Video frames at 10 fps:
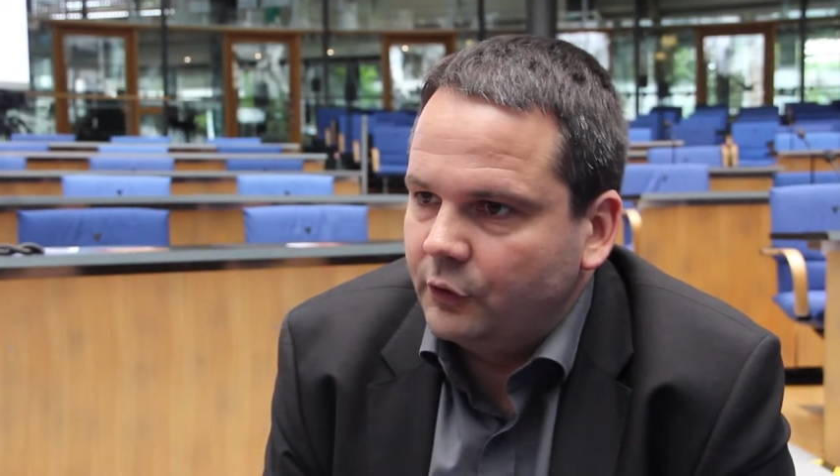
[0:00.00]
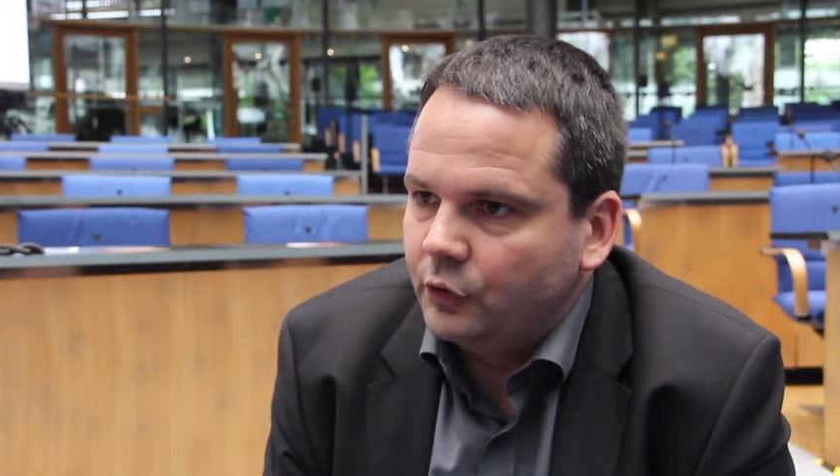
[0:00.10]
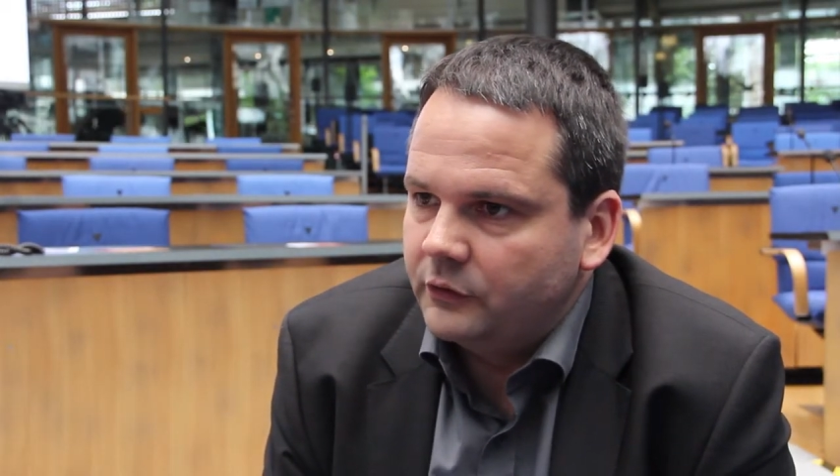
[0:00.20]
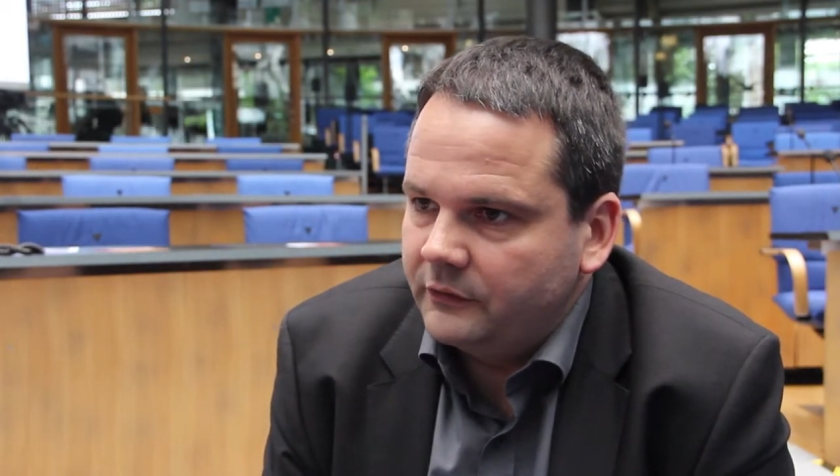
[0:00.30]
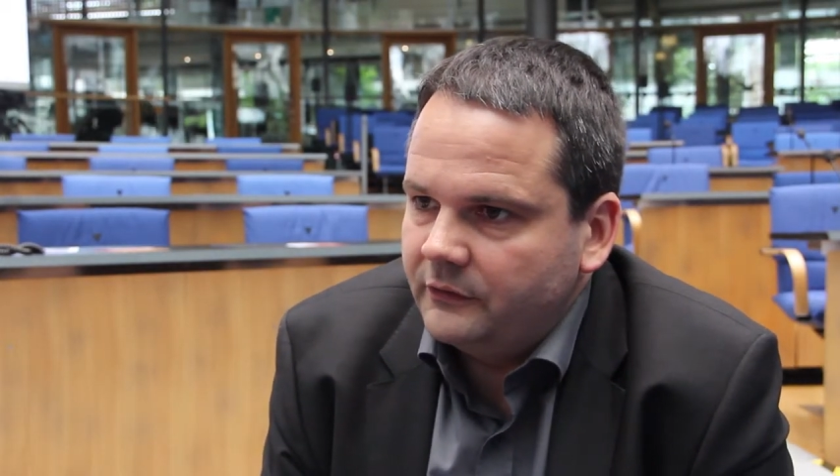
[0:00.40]

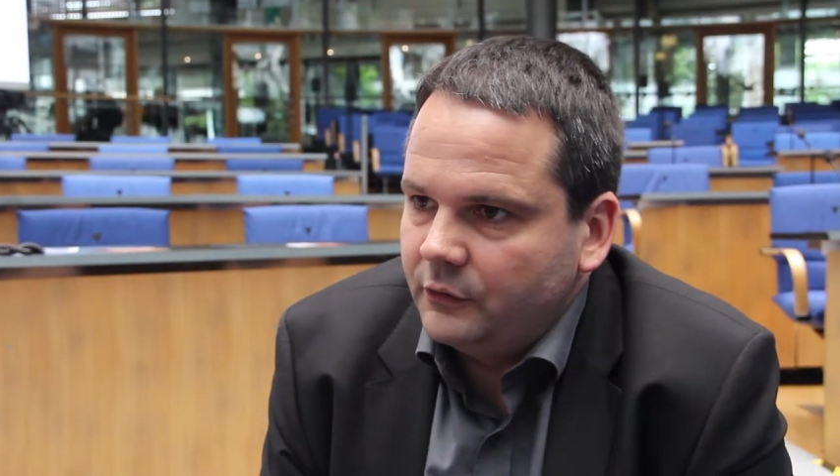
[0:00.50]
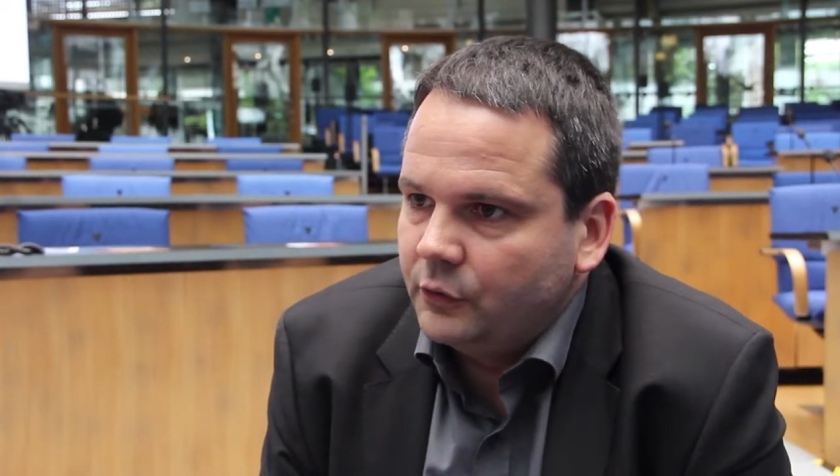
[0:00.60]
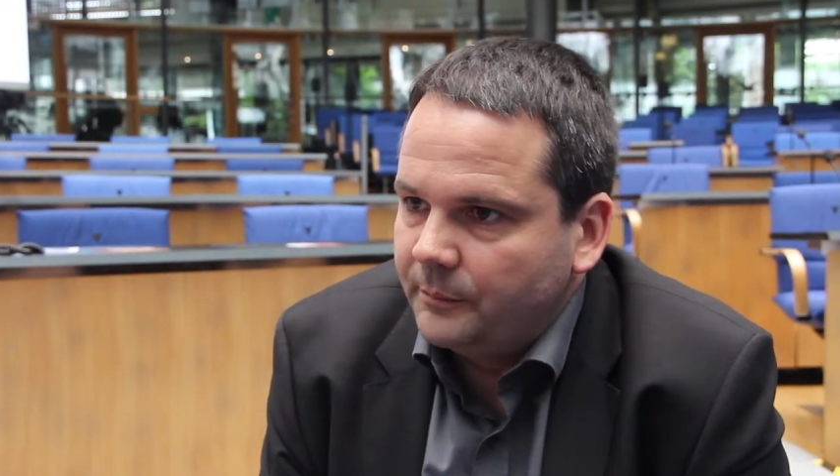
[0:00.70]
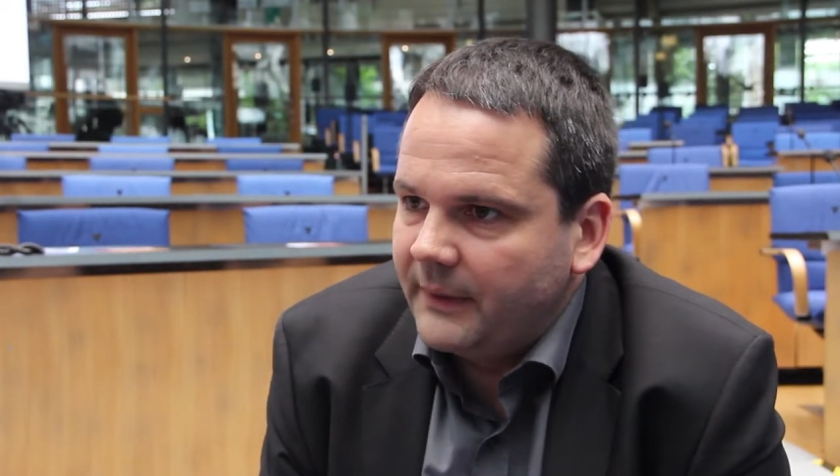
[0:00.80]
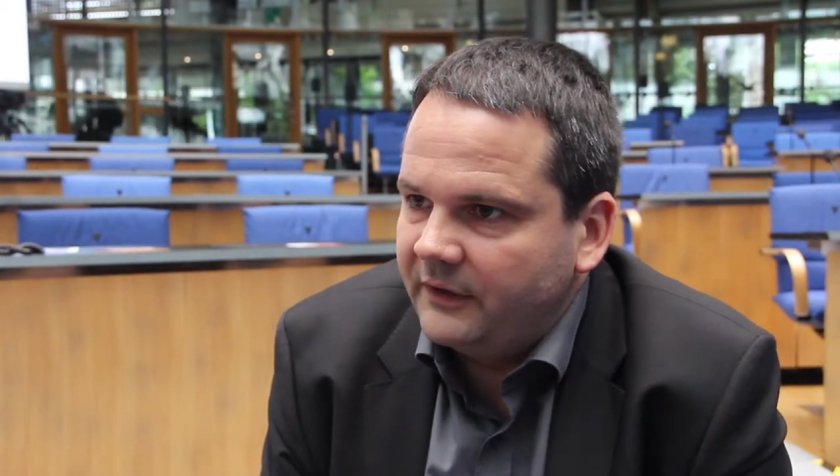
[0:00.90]
good
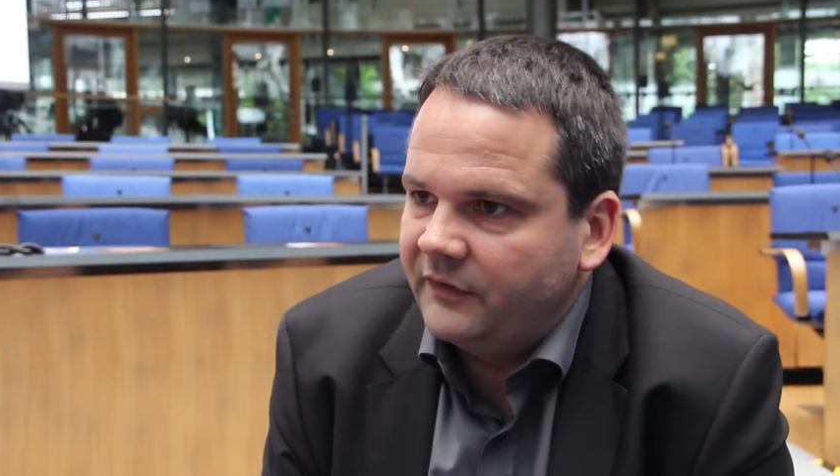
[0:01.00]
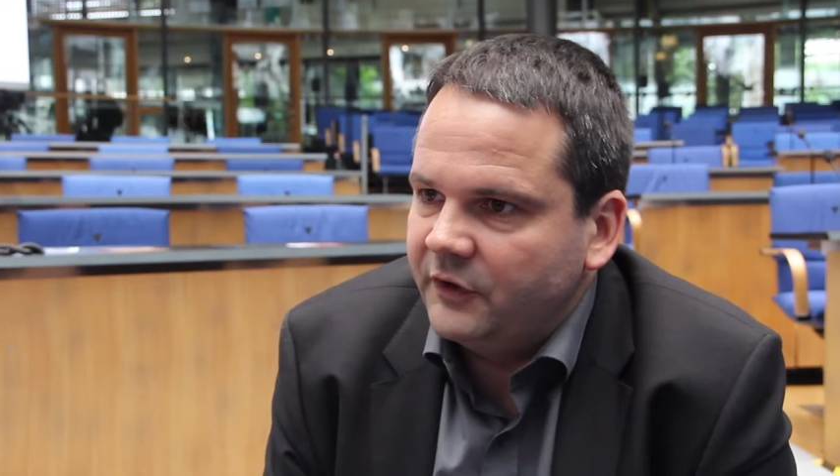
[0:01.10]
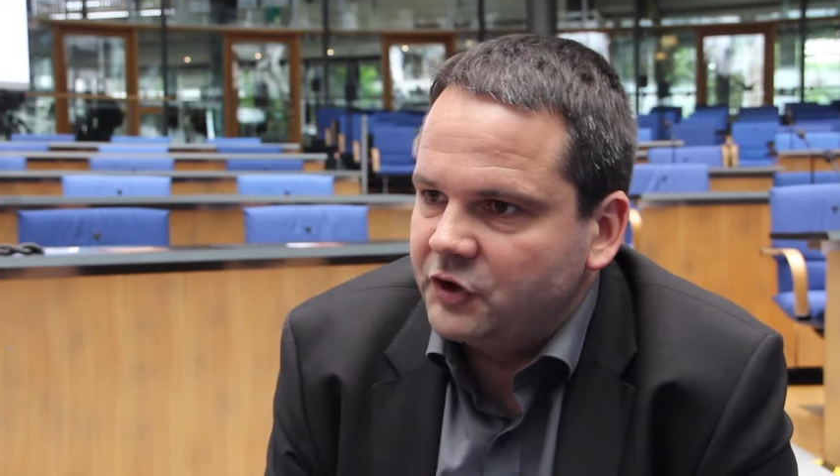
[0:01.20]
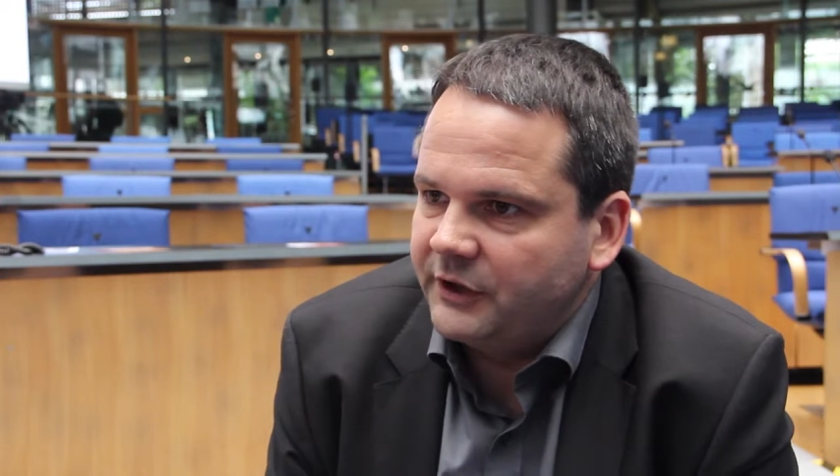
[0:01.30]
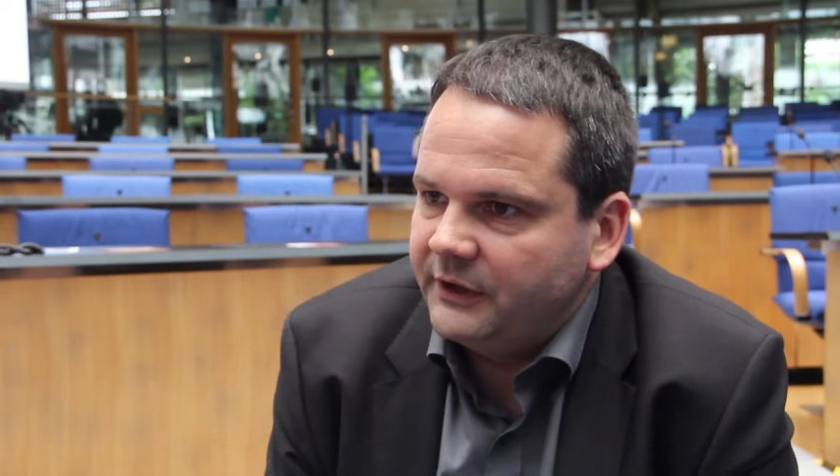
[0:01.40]
made
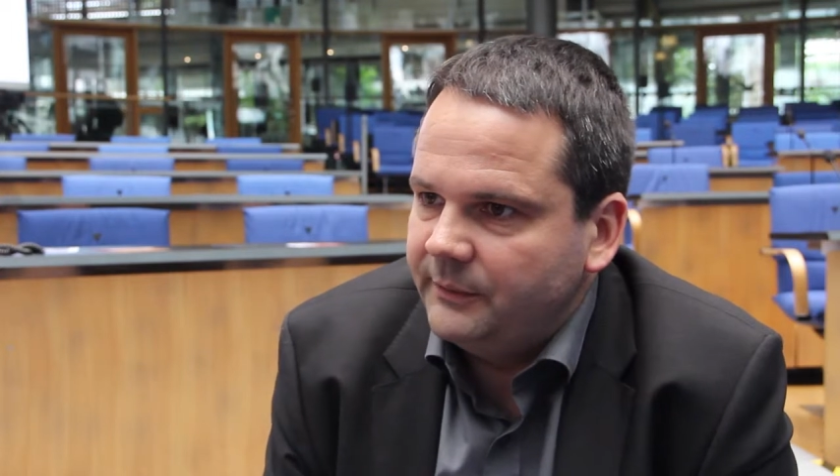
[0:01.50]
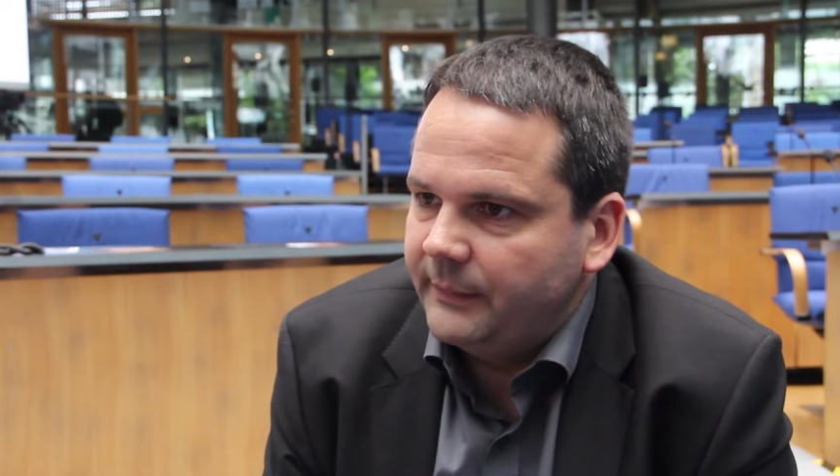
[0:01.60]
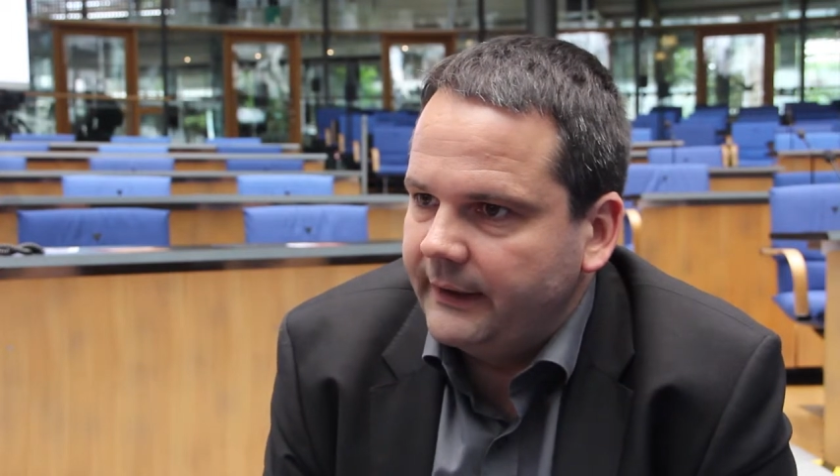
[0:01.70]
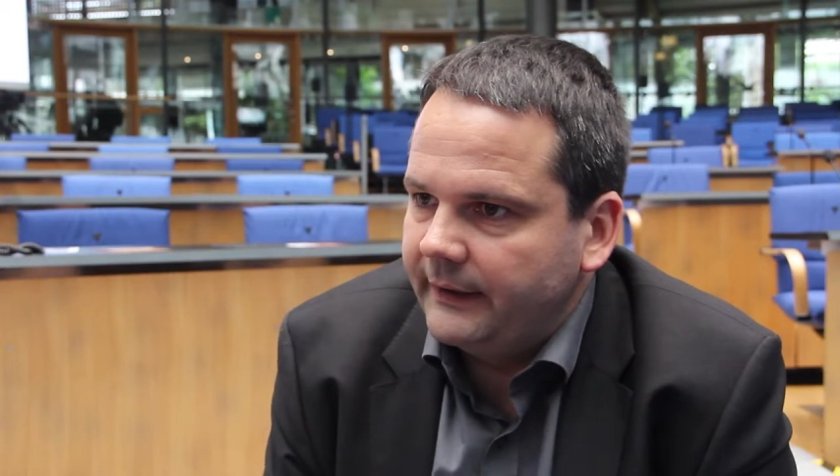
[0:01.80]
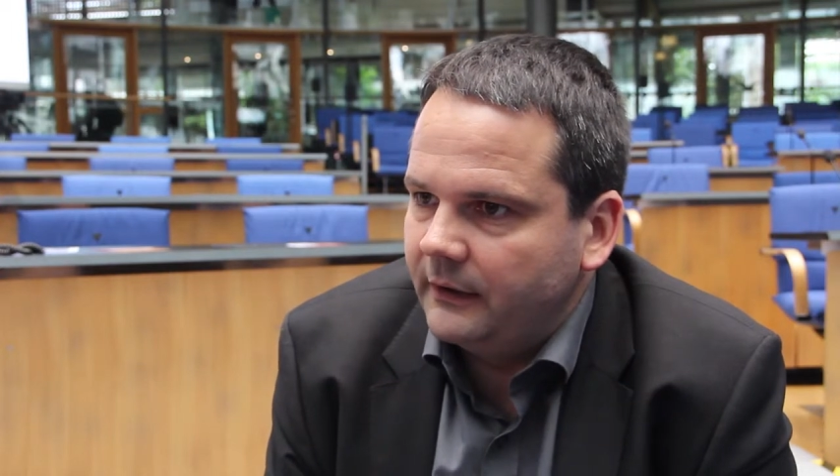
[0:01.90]
phishing
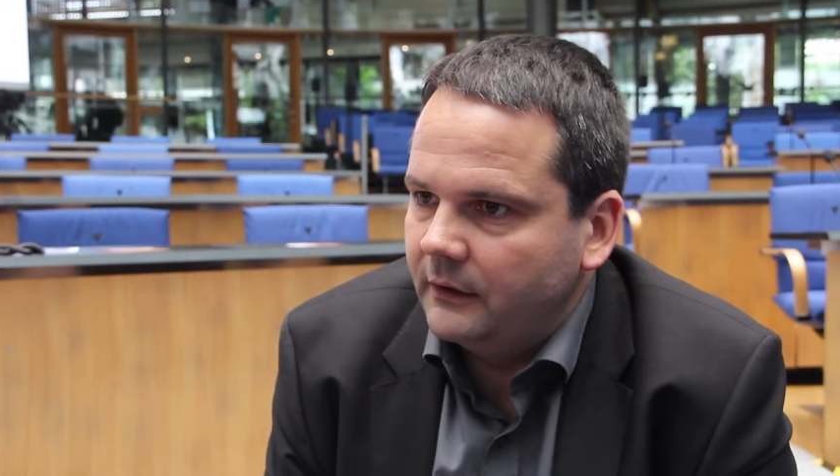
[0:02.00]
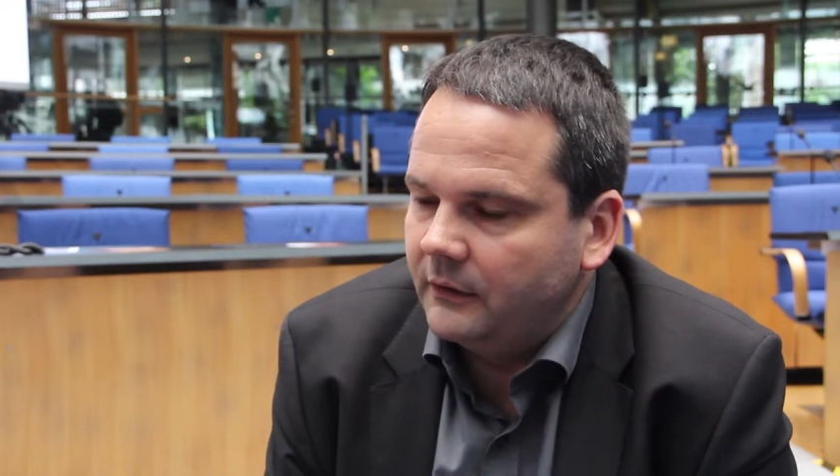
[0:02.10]
email